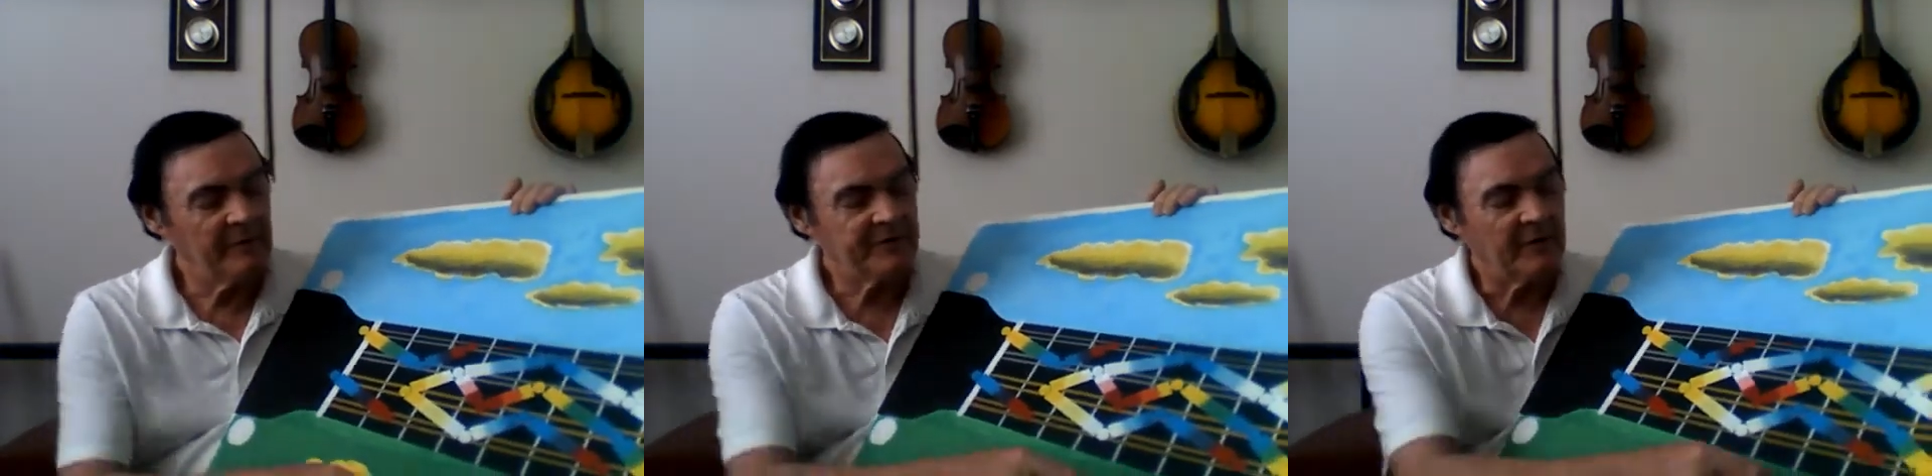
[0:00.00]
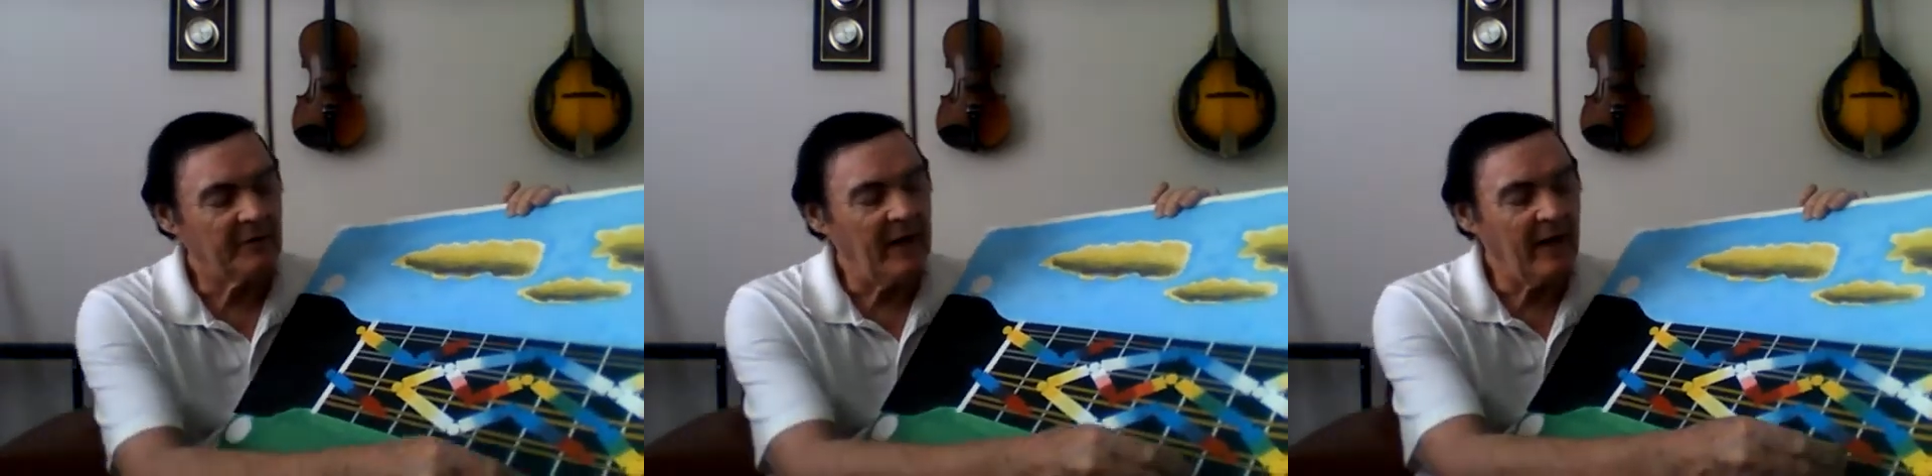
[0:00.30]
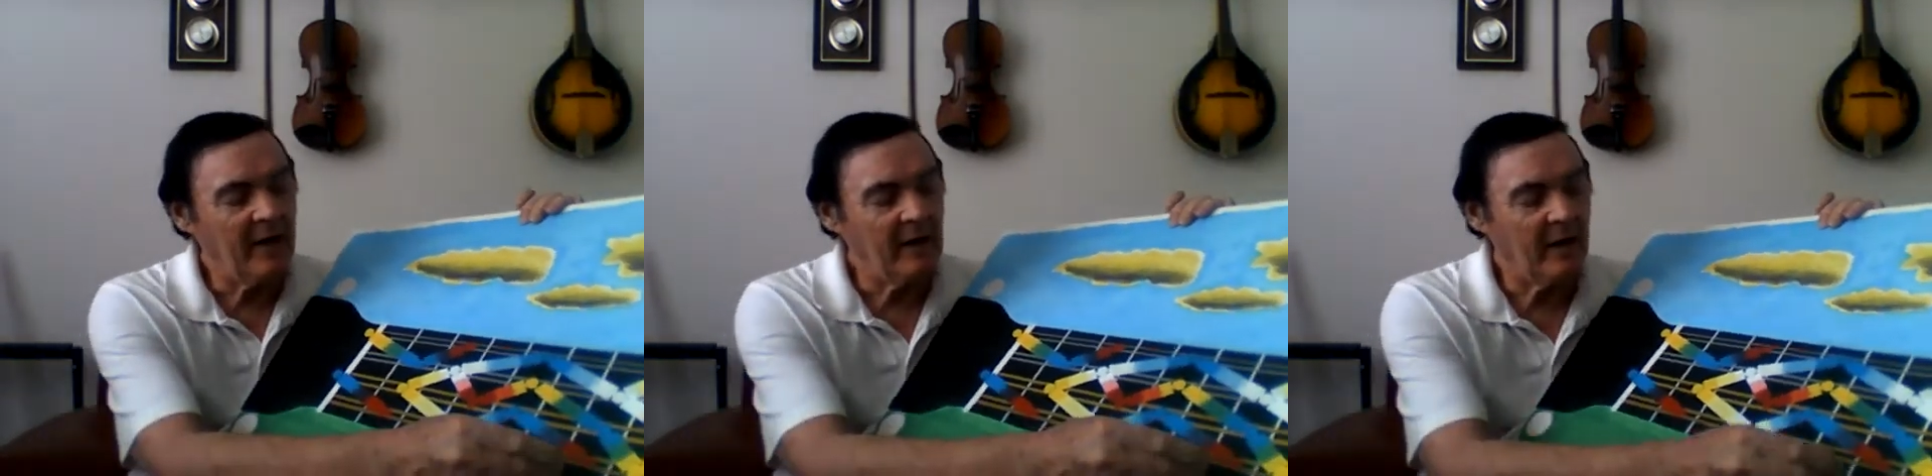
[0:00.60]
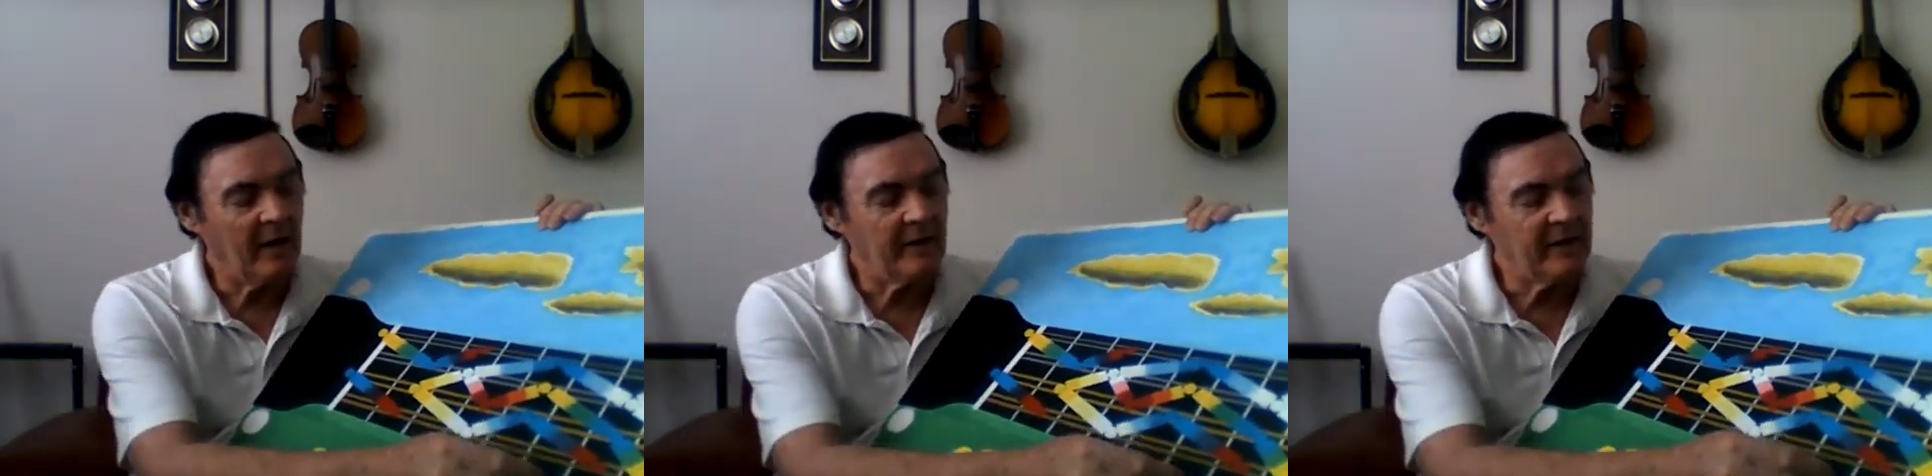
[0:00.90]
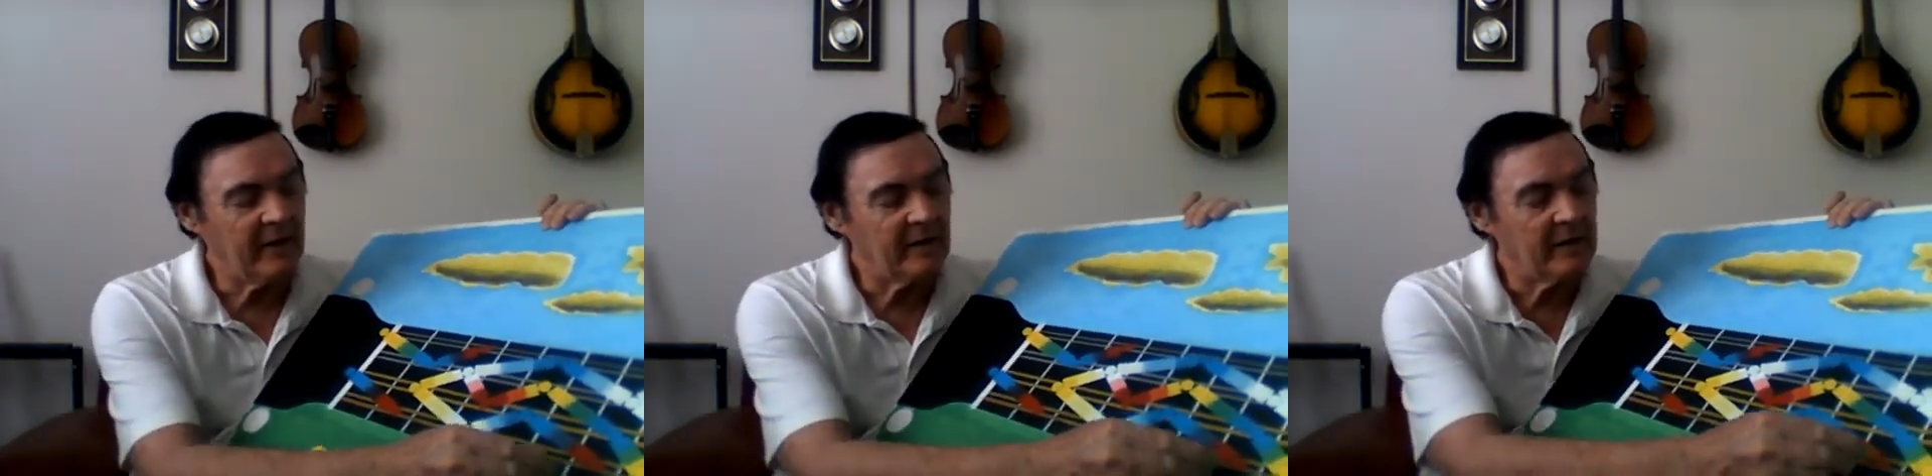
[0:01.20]
so that, uh,
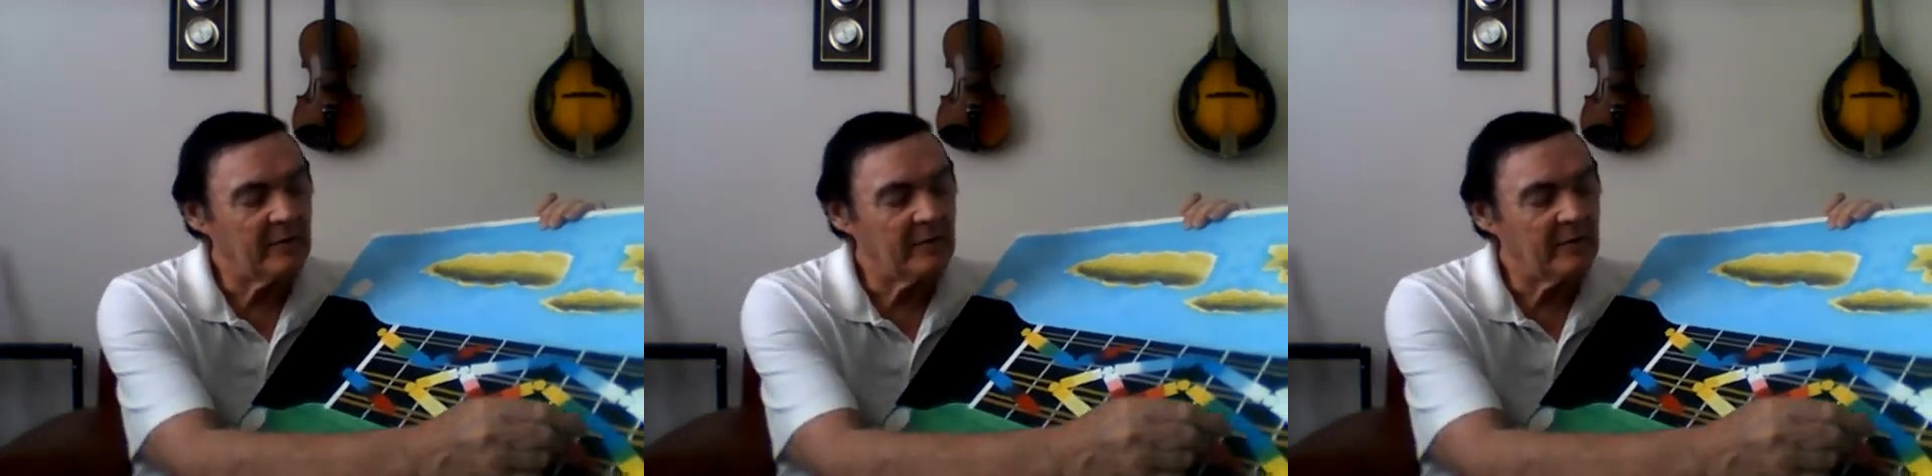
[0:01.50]
then